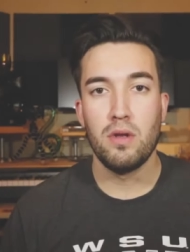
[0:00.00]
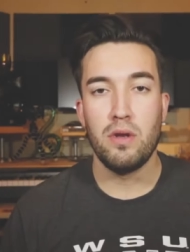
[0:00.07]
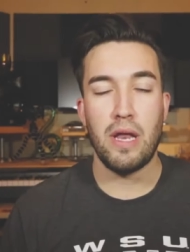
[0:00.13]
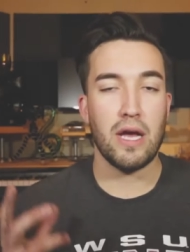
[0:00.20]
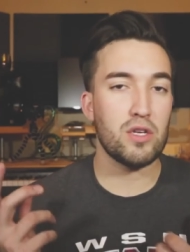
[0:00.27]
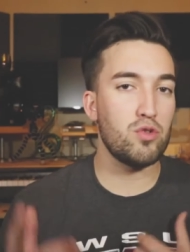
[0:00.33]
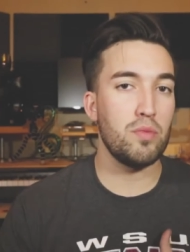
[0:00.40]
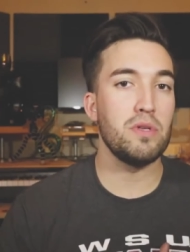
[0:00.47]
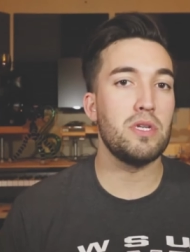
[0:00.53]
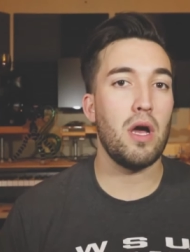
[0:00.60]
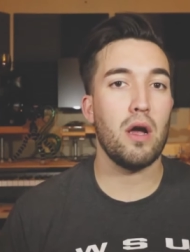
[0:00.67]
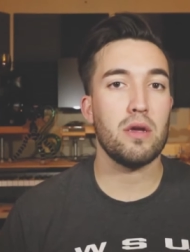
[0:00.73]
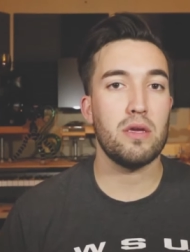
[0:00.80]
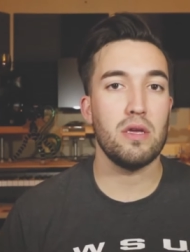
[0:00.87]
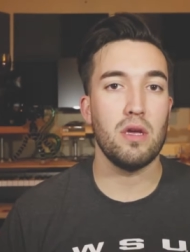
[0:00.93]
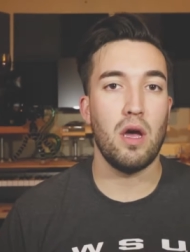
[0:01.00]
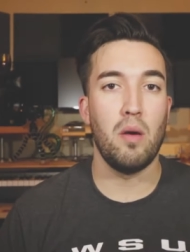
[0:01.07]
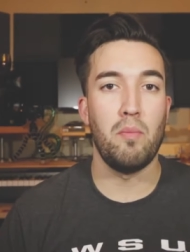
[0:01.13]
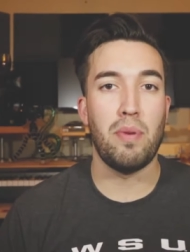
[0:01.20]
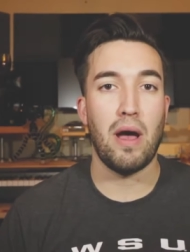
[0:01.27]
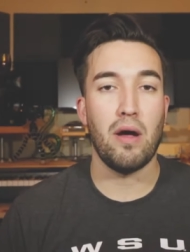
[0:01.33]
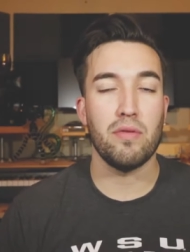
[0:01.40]
Next, we'll be talking
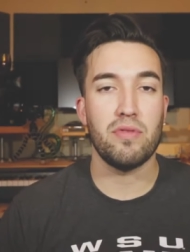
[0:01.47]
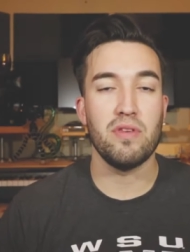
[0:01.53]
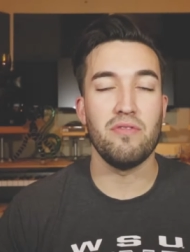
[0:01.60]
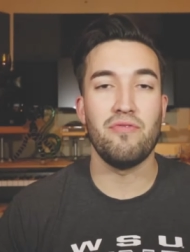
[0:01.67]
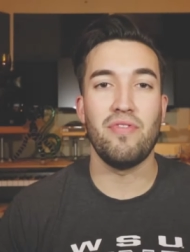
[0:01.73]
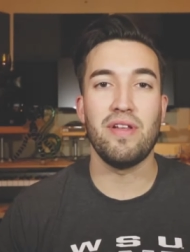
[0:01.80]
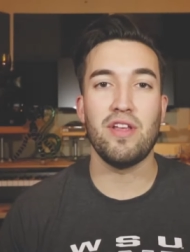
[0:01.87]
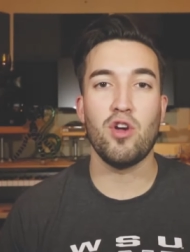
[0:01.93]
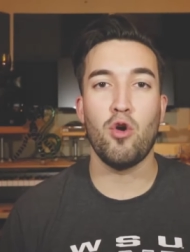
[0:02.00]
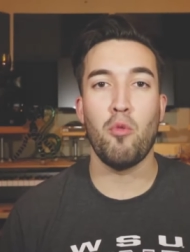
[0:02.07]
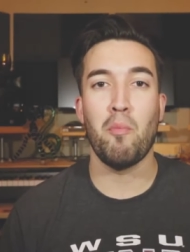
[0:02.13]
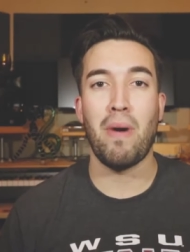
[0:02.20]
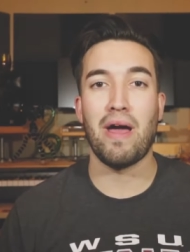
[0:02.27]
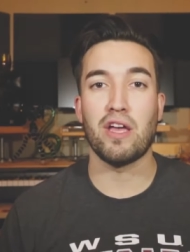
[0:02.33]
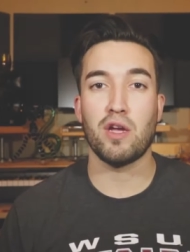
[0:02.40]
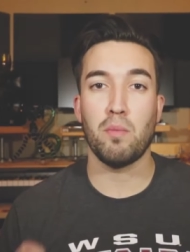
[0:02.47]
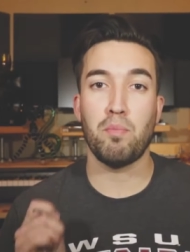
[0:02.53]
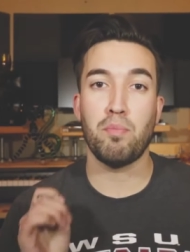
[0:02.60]
about the Video Mic